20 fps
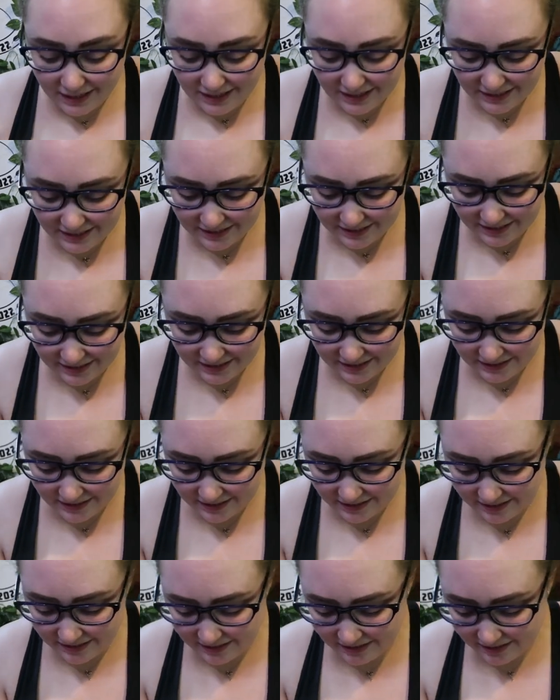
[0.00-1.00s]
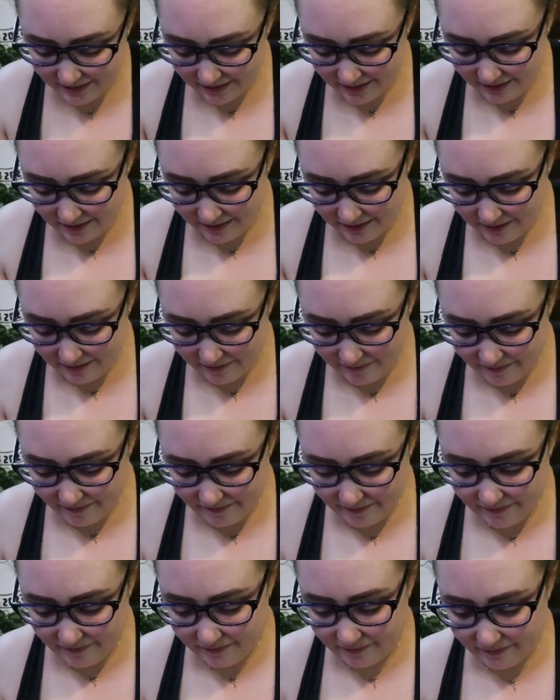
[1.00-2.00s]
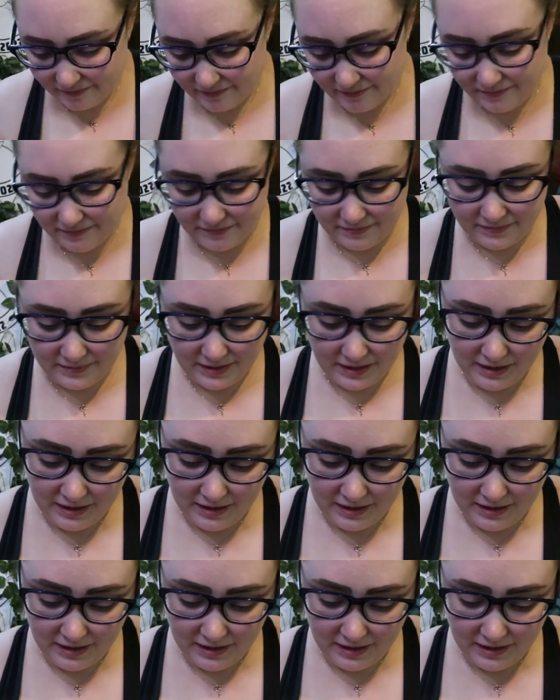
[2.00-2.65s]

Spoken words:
Nobody speaks.